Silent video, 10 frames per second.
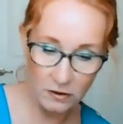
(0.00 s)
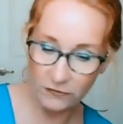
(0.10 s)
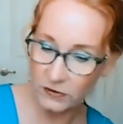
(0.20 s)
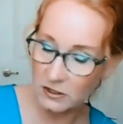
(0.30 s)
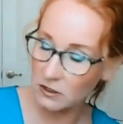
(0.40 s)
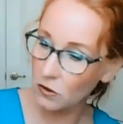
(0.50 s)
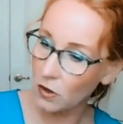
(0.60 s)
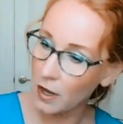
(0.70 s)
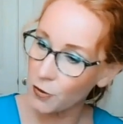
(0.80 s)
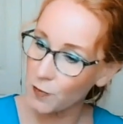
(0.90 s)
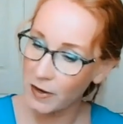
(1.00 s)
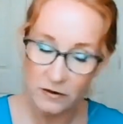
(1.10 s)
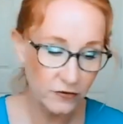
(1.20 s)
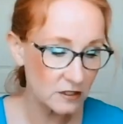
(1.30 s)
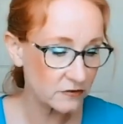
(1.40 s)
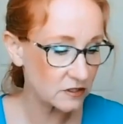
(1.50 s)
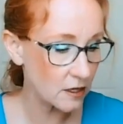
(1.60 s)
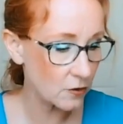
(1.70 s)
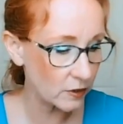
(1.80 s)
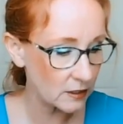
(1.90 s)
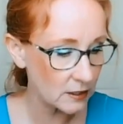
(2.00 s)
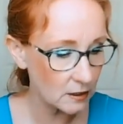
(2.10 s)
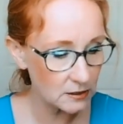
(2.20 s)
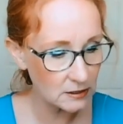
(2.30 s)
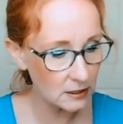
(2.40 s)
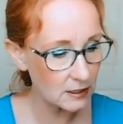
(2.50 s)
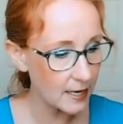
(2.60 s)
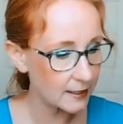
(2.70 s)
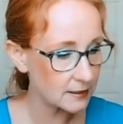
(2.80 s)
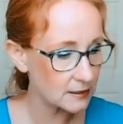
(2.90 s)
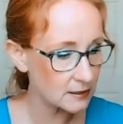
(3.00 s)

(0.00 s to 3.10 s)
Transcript: the physical health benefits of celery seed next.